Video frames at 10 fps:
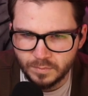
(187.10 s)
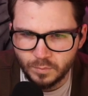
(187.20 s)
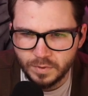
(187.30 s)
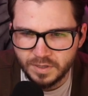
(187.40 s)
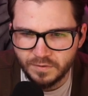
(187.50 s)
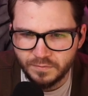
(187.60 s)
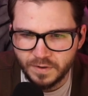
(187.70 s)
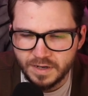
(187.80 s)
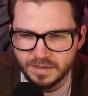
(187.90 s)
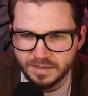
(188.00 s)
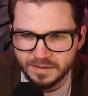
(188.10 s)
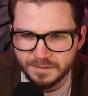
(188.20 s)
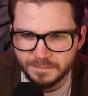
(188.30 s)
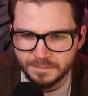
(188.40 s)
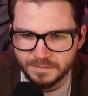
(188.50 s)
What the fuck?
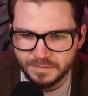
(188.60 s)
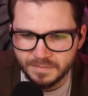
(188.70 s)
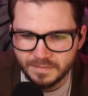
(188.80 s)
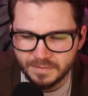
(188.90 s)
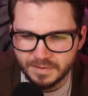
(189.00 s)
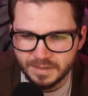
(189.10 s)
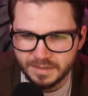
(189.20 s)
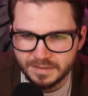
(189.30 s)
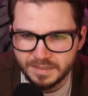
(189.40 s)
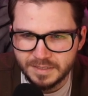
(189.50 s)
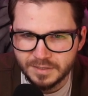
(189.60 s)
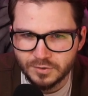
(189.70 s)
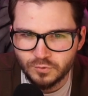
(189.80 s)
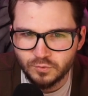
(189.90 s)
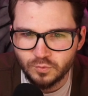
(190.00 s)
Jesus
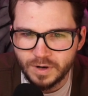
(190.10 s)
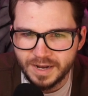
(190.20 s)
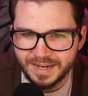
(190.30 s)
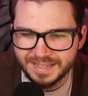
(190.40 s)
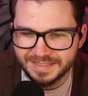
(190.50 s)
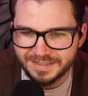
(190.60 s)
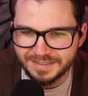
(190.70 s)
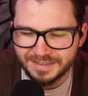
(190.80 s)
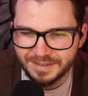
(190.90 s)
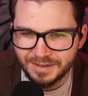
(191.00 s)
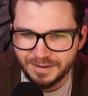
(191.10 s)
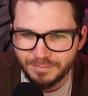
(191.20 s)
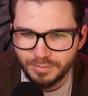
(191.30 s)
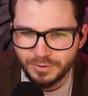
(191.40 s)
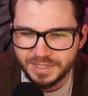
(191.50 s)
Christ.
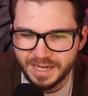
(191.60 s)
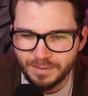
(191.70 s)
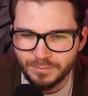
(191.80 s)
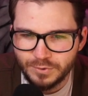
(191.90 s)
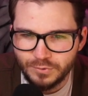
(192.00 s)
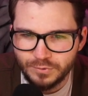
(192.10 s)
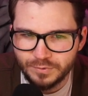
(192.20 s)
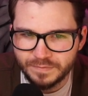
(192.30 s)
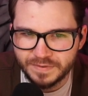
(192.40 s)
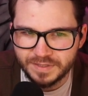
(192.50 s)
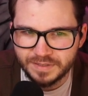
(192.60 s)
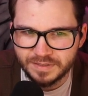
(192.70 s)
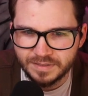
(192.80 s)
Bro, she got moves.